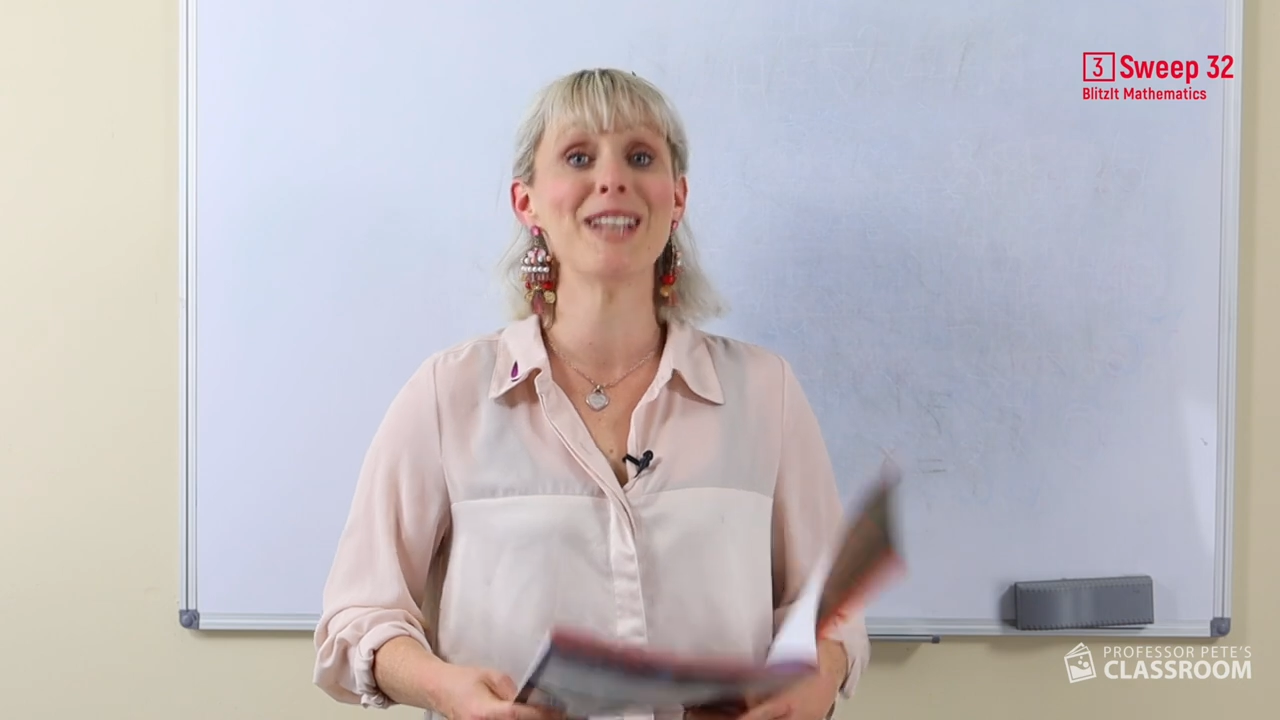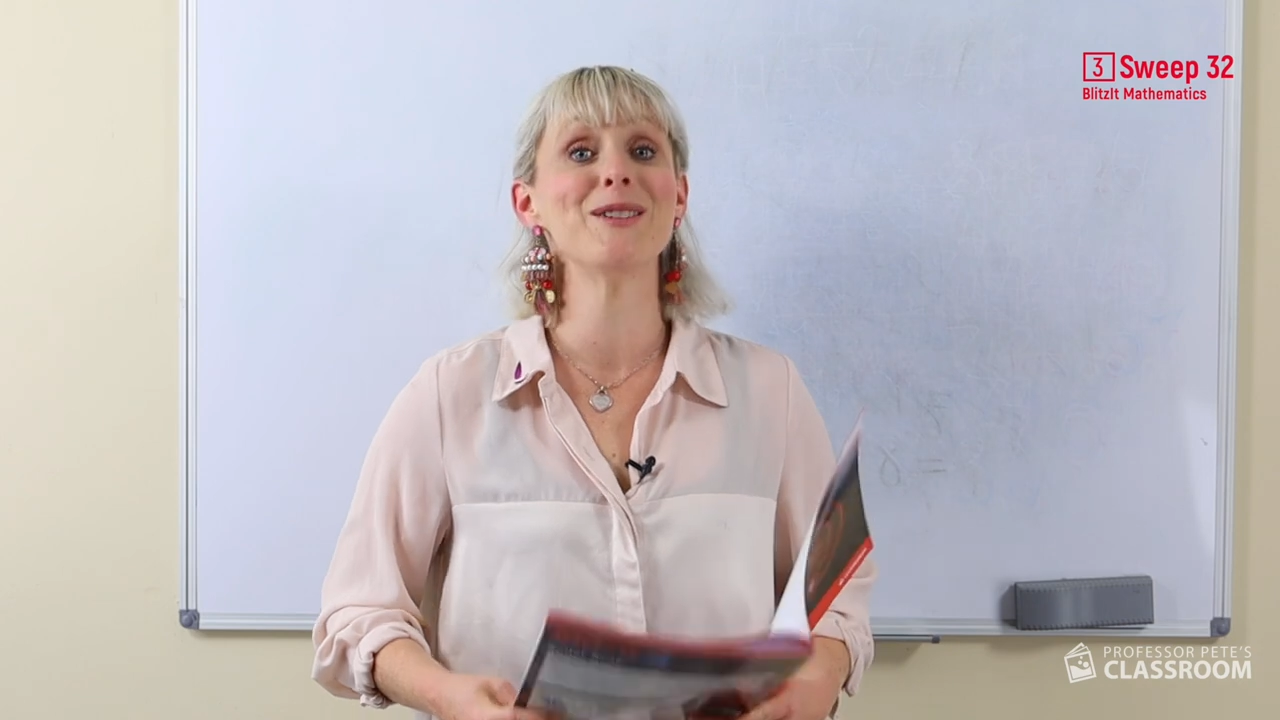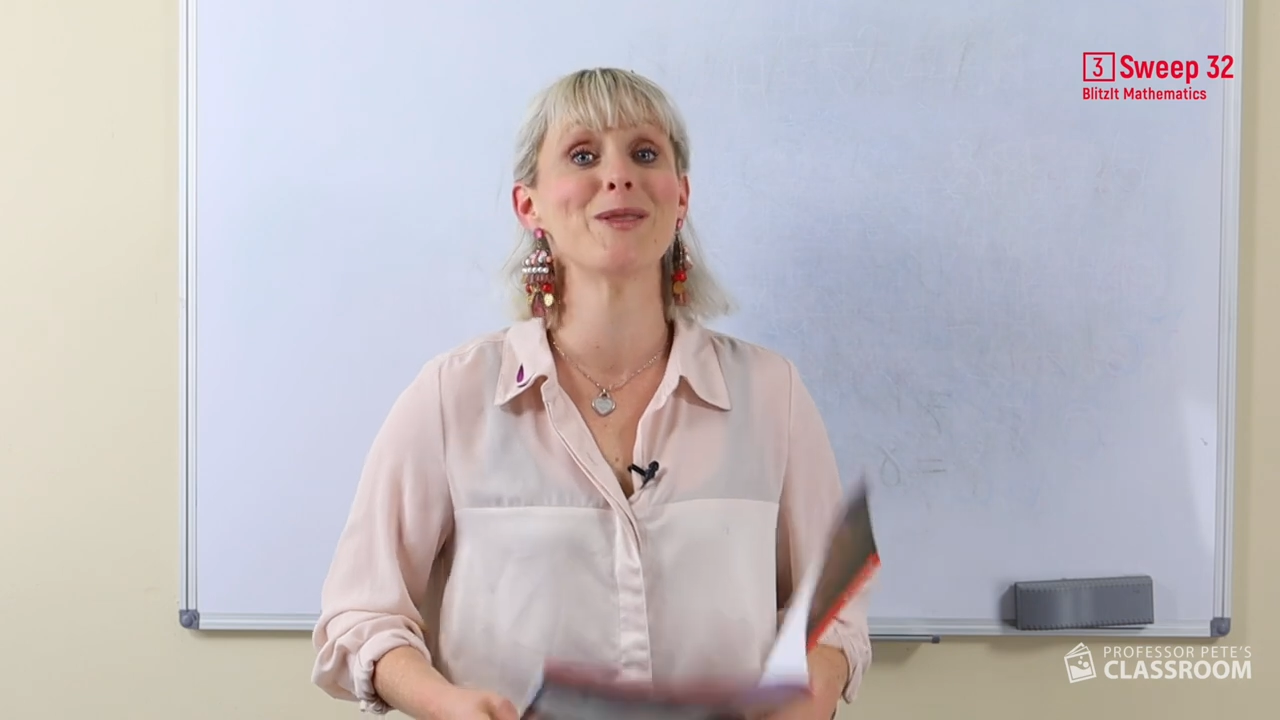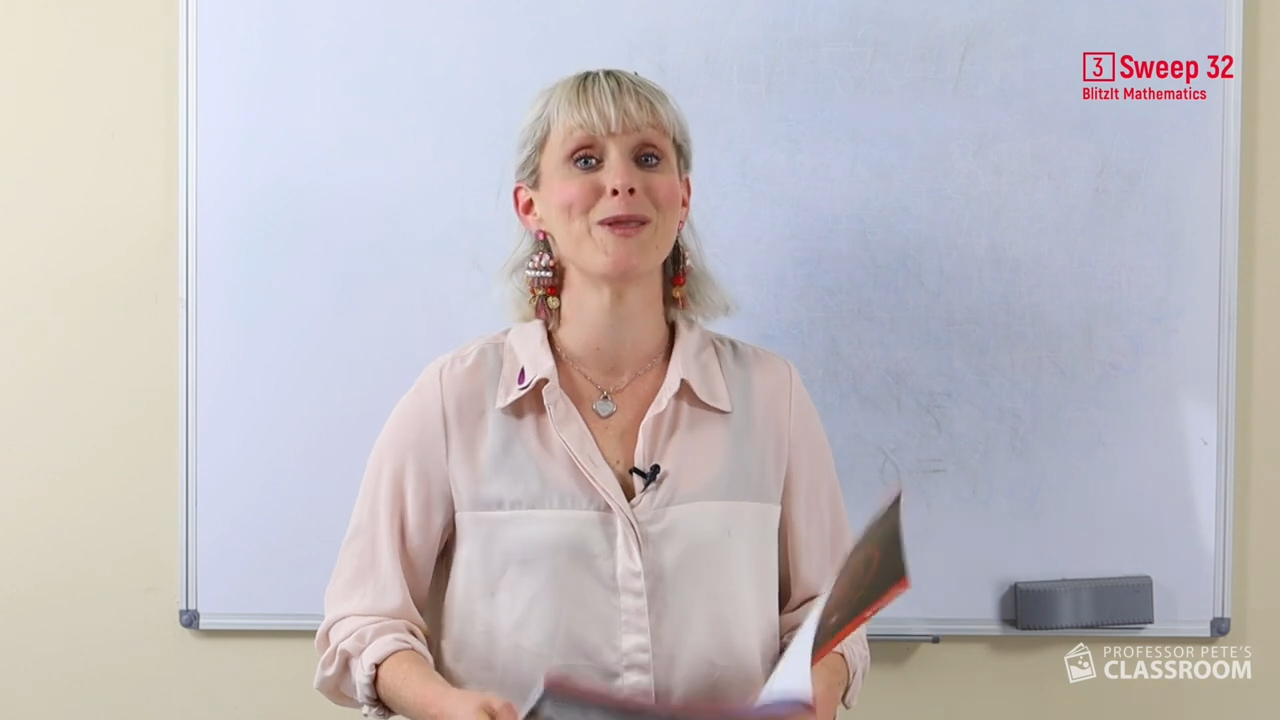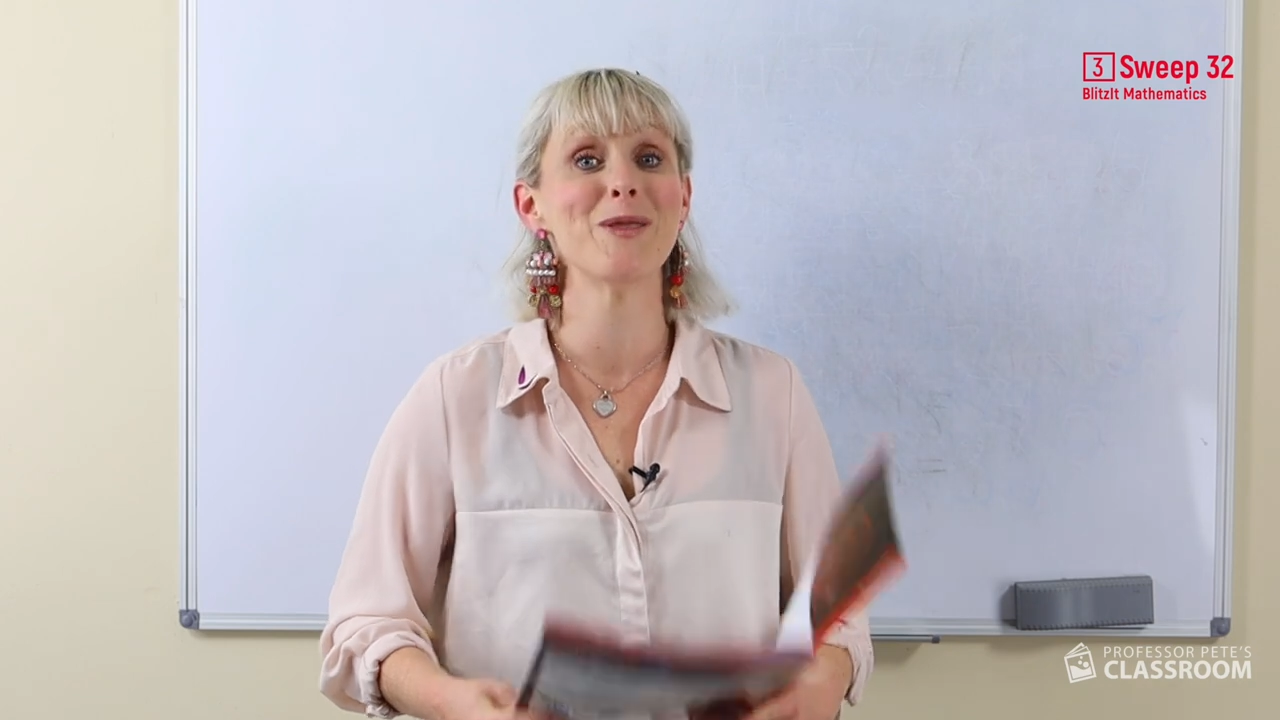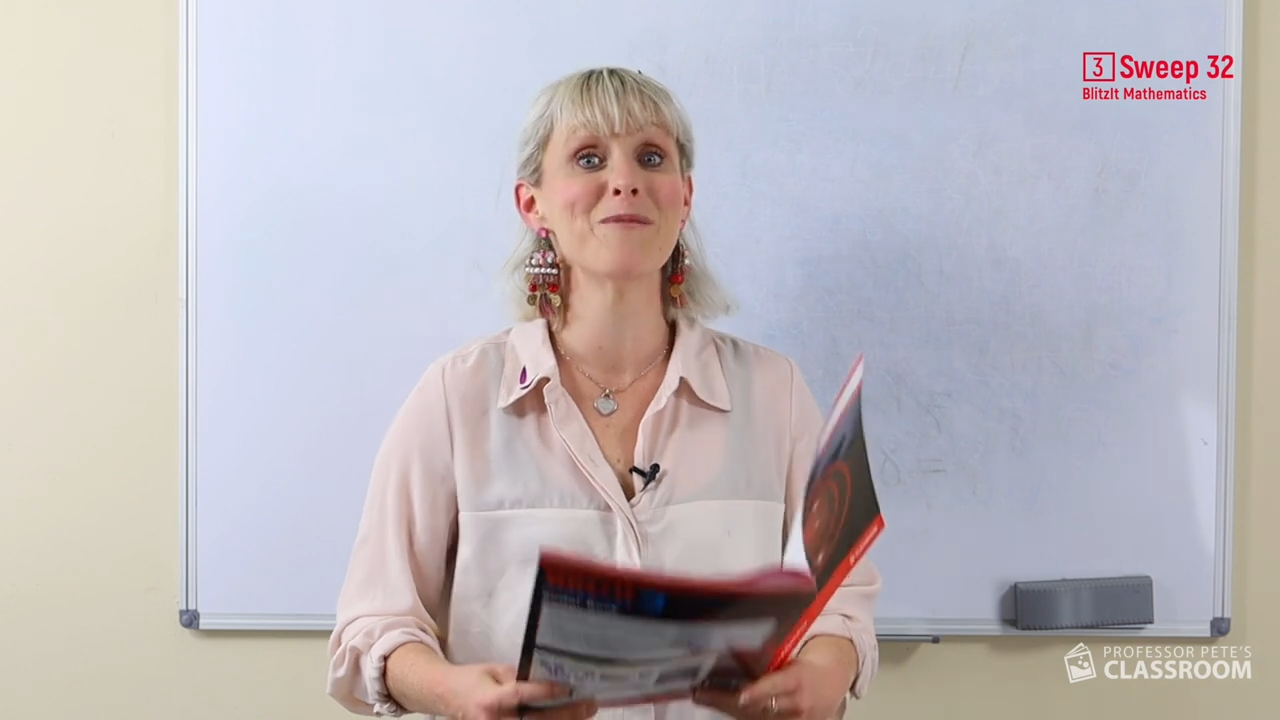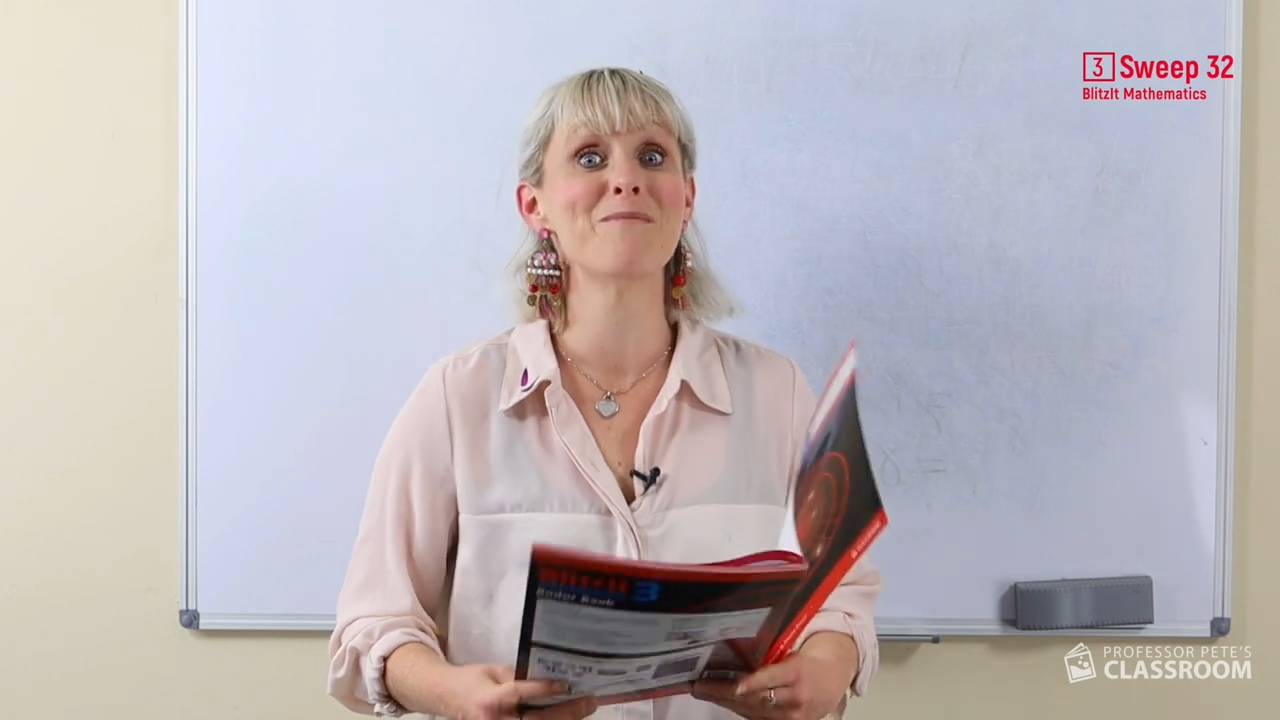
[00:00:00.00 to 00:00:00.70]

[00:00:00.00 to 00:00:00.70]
and do your